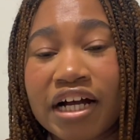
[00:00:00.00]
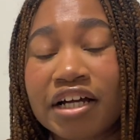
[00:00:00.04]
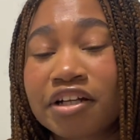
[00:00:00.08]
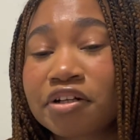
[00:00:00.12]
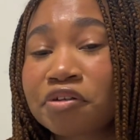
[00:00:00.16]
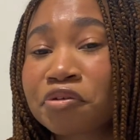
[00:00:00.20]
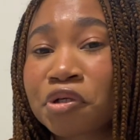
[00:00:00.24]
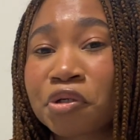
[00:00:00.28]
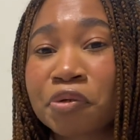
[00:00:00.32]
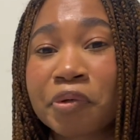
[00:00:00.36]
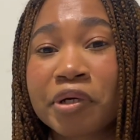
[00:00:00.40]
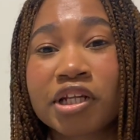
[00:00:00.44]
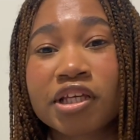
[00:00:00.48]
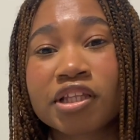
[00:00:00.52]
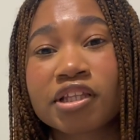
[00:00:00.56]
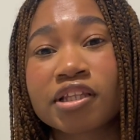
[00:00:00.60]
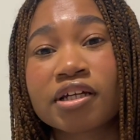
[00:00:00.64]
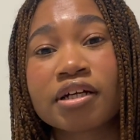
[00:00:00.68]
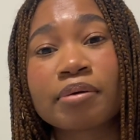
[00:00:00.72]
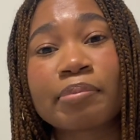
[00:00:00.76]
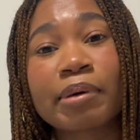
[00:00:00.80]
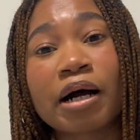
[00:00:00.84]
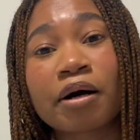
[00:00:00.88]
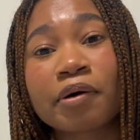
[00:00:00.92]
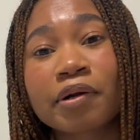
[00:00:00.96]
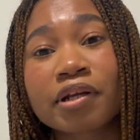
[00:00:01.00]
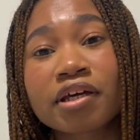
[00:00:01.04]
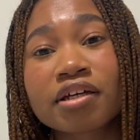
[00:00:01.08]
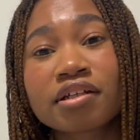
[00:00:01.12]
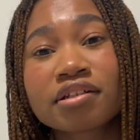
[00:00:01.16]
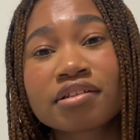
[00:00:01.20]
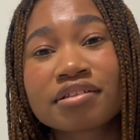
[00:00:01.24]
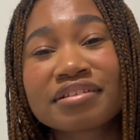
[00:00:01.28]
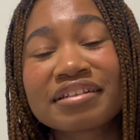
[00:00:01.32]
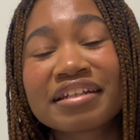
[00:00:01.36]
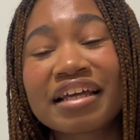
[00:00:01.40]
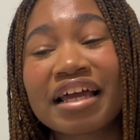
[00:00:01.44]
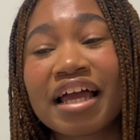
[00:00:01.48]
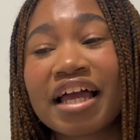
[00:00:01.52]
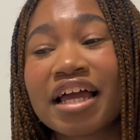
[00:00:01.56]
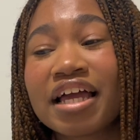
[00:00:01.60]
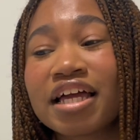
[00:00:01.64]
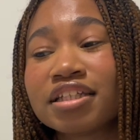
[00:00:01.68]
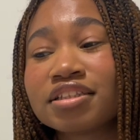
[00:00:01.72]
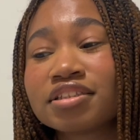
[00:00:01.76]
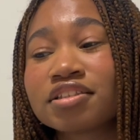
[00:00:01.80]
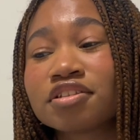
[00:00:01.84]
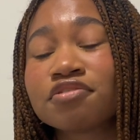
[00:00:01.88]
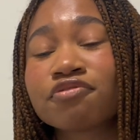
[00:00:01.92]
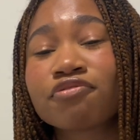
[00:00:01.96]
I don't know anything about it,
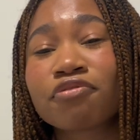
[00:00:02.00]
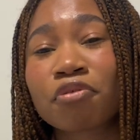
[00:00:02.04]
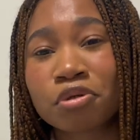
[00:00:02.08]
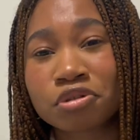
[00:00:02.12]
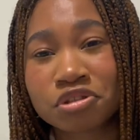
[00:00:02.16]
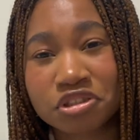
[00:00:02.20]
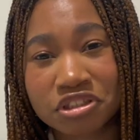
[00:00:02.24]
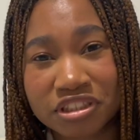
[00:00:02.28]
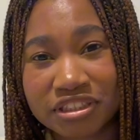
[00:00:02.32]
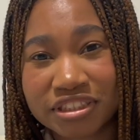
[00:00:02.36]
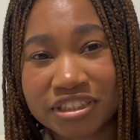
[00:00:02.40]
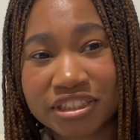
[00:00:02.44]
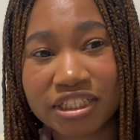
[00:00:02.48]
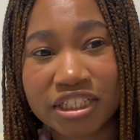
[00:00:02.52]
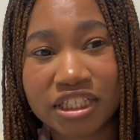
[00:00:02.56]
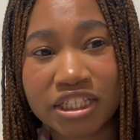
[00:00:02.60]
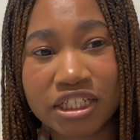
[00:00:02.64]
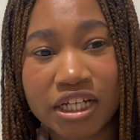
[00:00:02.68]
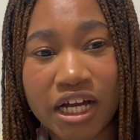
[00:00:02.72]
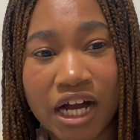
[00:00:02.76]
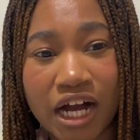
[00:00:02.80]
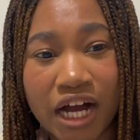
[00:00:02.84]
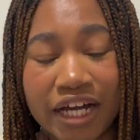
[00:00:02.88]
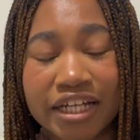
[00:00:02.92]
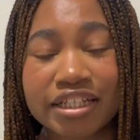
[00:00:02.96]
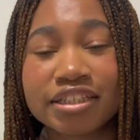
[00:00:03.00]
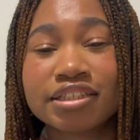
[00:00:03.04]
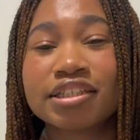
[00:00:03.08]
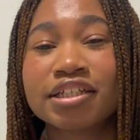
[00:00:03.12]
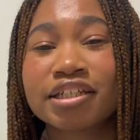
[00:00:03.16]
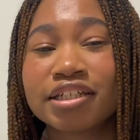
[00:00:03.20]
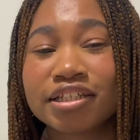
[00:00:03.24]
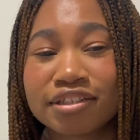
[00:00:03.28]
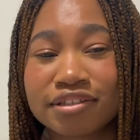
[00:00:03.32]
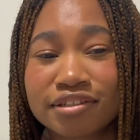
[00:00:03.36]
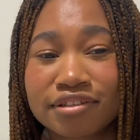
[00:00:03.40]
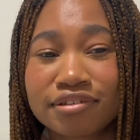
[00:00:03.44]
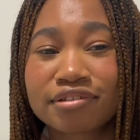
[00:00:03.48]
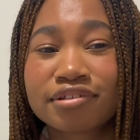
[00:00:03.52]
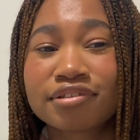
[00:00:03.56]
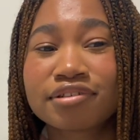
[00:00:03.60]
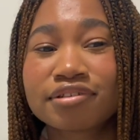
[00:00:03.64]
and unfortunately I did